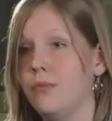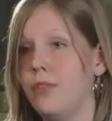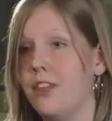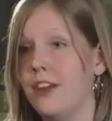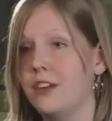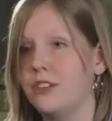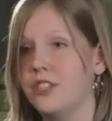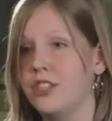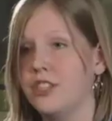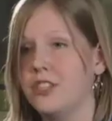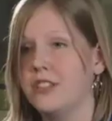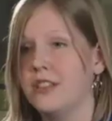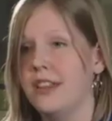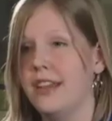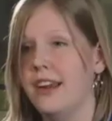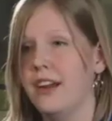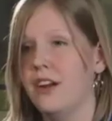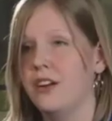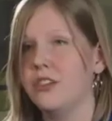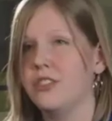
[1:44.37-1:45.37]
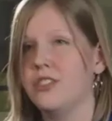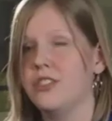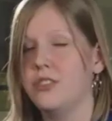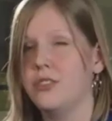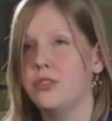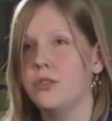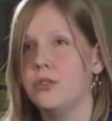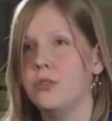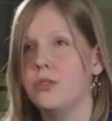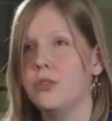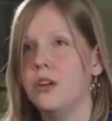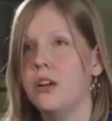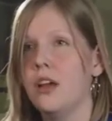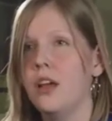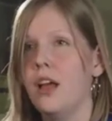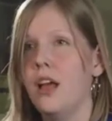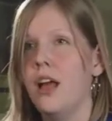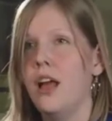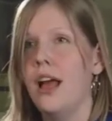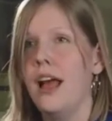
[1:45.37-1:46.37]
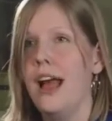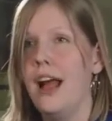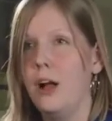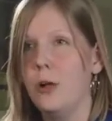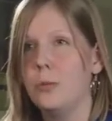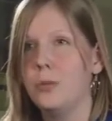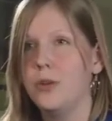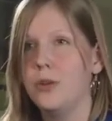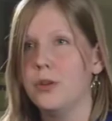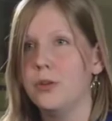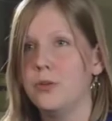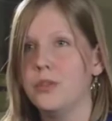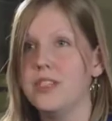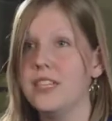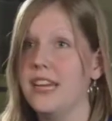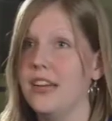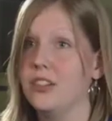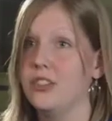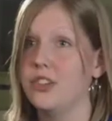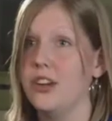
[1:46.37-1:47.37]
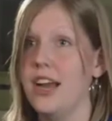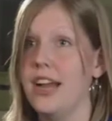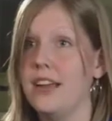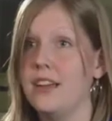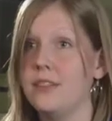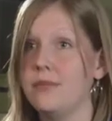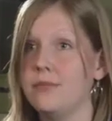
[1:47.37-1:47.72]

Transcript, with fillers: They're just there to help you stay on track.